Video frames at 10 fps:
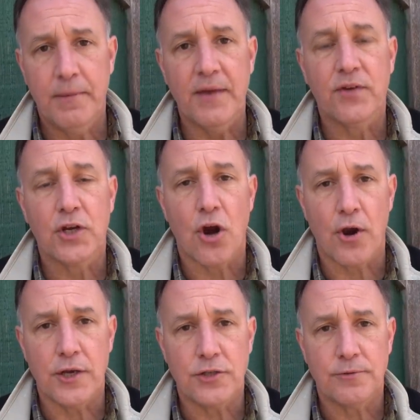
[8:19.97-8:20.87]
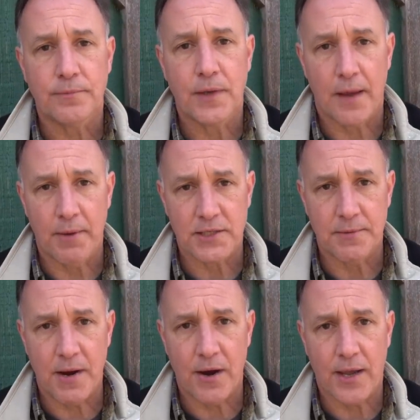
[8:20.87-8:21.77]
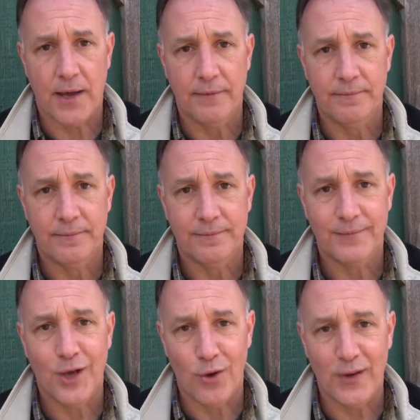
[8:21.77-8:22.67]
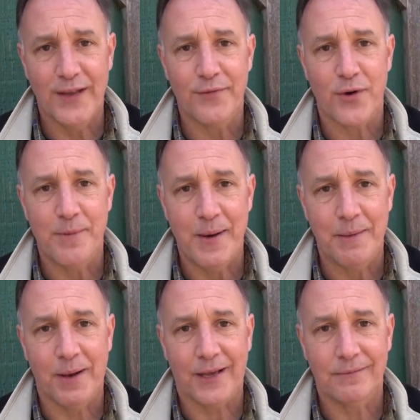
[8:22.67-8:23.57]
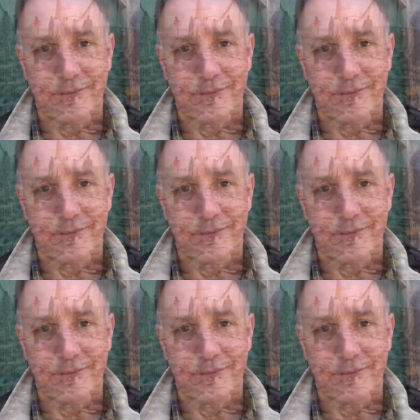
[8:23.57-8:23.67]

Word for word: be of good courage. God bless America. Long live the Republic.